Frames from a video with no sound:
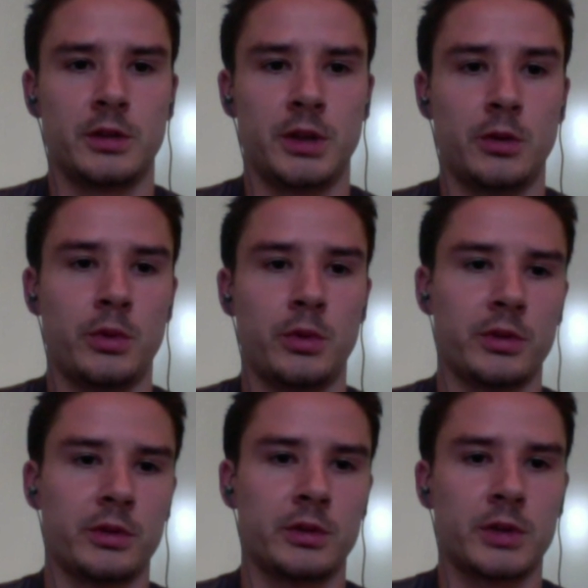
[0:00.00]
you know, with
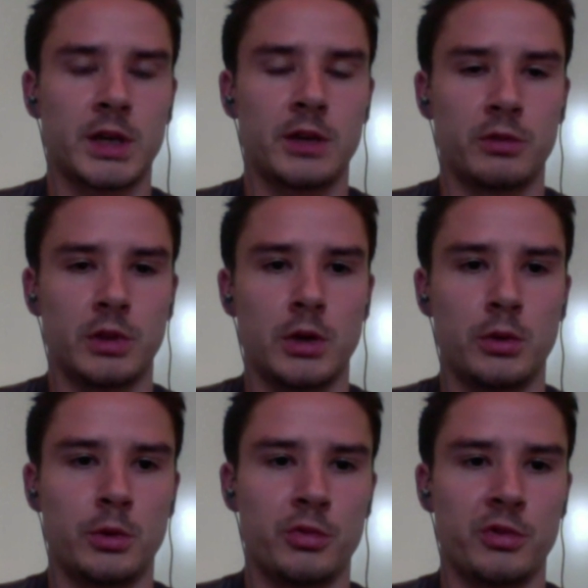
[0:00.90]
a kind of
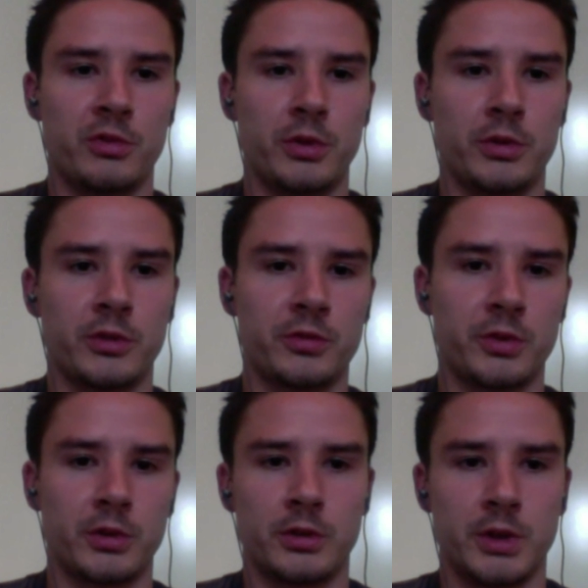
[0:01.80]
low number of users
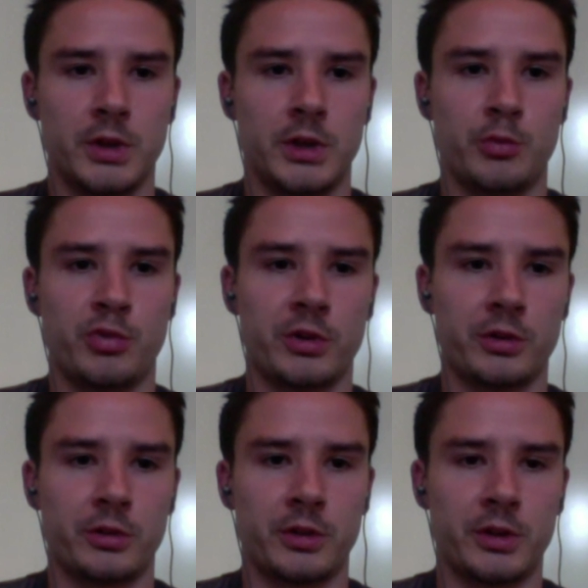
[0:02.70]
for a
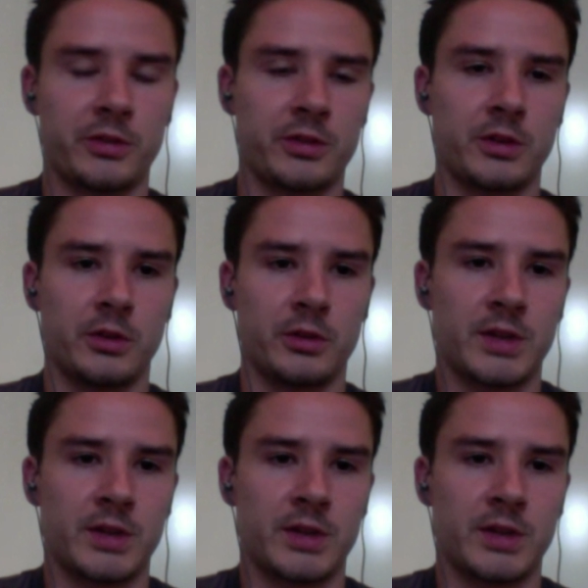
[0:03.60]
product that is